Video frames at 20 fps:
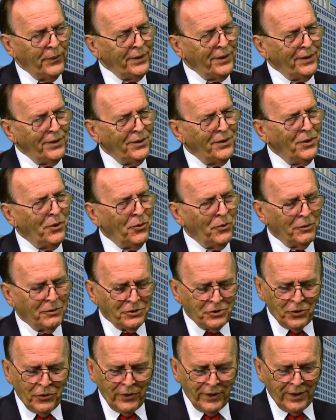You know,
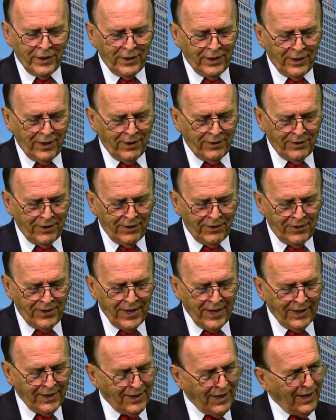Julian, the, the
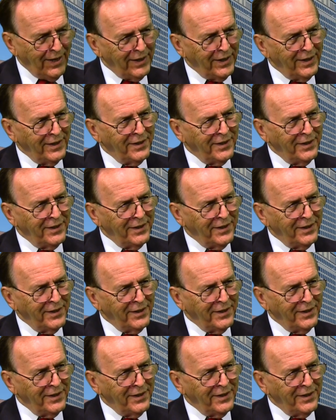thing that,